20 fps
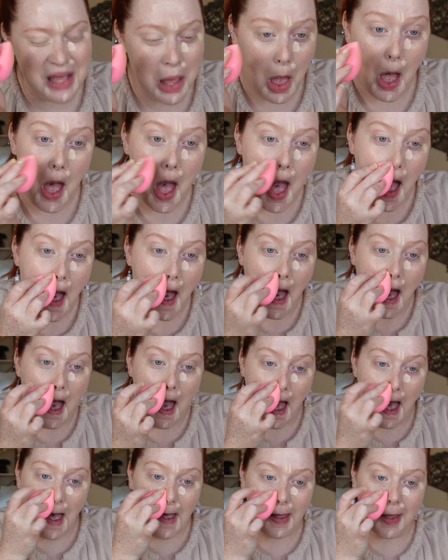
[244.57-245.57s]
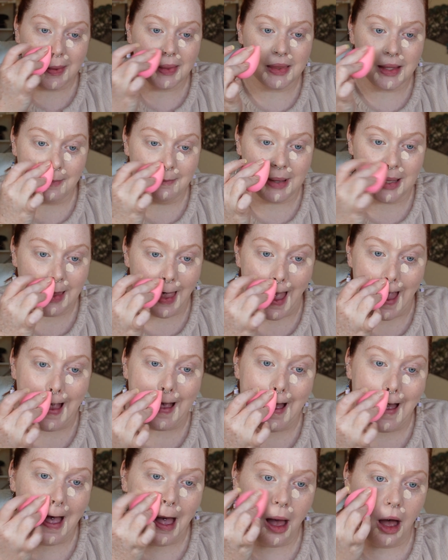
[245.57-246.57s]
and then be
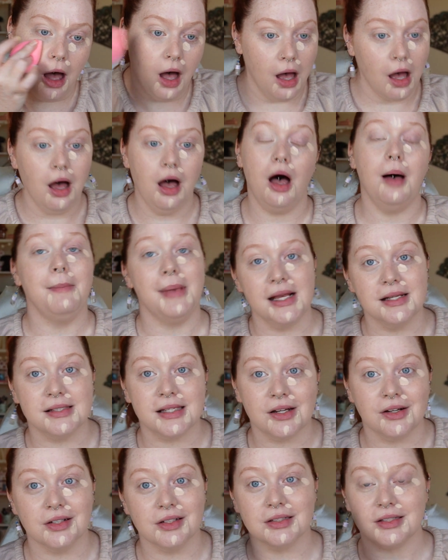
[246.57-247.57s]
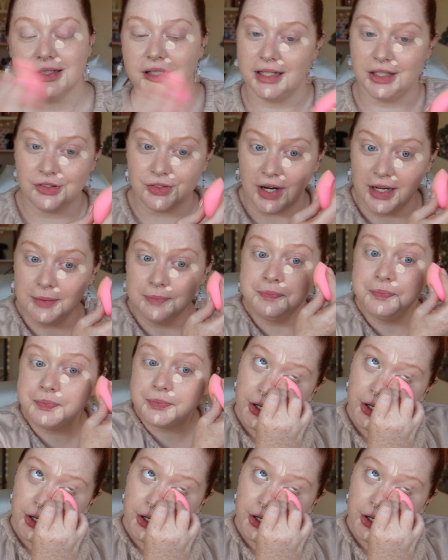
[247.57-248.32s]
like, amazing on stage, right?